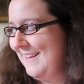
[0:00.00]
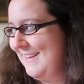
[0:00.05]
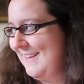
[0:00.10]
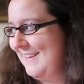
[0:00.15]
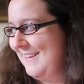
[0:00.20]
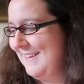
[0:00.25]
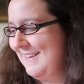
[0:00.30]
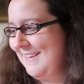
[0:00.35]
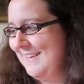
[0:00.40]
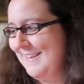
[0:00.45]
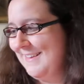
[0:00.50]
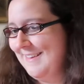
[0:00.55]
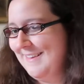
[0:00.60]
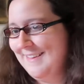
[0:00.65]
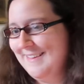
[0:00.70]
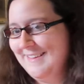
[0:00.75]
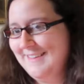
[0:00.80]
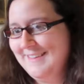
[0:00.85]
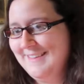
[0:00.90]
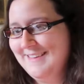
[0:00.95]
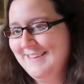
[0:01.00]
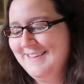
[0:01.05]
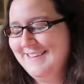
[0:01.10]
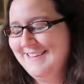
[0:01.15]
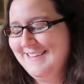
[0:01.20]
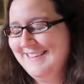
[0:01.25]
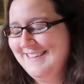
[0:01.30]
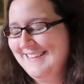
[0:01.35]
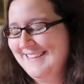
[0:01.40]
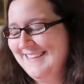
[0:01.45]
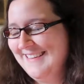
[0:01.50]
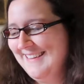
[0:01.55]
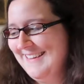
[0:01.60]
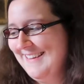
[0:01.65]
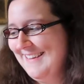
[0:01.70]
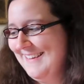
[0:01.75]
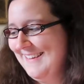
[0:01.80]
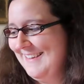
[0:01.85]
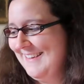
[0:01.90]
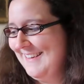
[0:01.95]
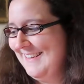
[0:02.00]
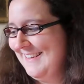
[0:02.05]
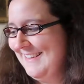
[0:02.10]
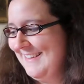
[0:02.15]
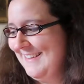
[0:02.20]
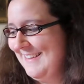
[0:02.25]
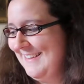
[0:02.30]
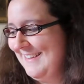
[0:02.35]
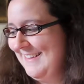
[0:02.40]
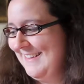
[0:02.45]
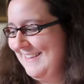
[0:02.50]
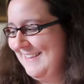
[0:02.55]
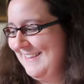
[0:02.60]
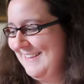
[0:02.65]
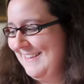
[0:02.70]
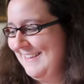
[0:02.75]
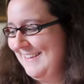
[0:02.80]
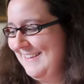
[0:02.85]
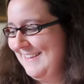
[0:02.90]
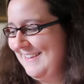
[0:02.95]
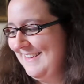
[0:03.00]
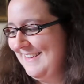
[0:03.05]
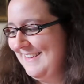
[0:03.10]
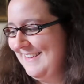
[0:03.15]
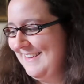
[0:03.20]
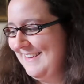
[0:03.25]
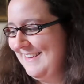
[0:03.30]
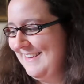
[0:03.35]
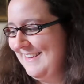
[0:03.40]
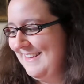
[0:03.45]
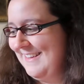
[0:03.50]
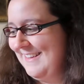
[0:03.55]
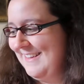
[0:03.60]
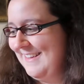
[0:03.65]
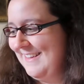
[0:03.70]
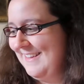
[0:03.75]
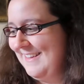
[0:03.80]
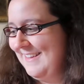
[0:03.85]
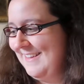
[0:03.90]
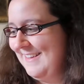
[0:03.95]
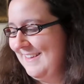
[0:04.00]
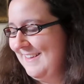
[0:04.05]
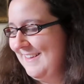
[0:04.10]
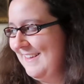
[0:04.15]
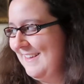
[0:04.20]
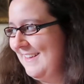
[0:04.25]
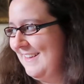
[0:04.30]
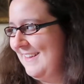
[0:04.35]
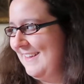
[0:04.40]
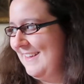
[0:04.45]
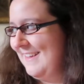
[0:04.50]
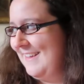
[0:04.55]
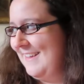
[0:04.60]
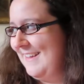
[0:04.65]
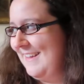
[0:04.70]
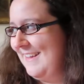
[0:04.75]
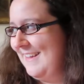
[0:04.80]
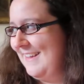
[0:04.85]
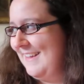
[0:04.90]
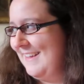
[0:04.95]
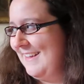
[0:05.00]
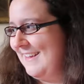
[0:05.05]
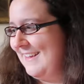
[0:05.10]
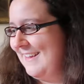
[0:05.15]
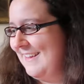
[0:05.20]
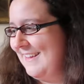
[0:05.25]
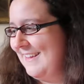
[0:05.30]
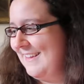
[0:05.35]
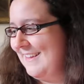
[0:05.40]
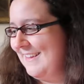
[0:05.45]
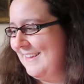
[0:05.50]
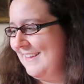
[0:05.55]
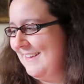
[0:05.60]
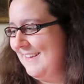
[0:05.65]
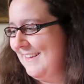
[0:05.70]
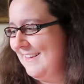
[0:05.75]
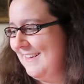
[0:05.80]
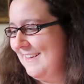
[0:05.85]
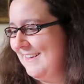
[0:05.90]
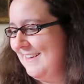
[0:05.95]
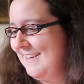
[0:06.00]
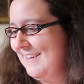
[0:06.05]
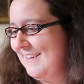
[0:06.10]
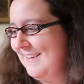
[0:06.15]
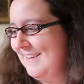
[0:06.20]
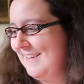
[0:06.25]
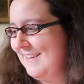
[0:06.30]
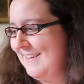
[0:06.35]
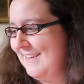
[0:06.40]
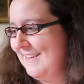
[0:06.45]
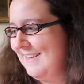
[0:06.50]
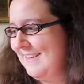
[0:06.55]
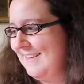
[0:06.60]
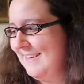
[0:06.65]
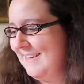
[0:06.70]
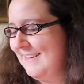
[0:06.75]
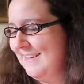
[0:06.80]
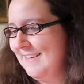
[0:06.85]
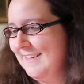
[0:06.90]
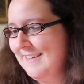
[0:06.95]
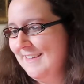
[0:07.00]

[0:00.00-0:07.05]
(silent)